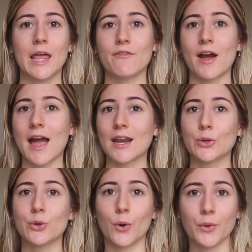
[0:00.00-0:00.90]
If I had
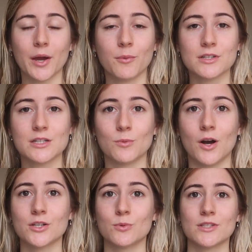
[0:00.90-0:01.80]
a goal that I wanted to
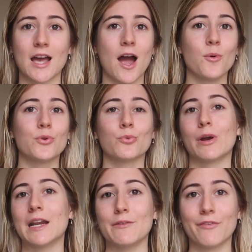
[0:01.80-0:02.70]
work towards, I would
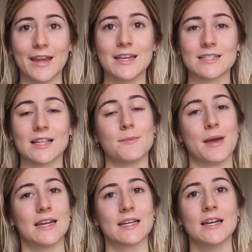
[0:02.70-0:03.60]
really fake it till I
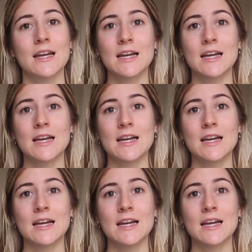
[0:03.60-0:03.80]
made it.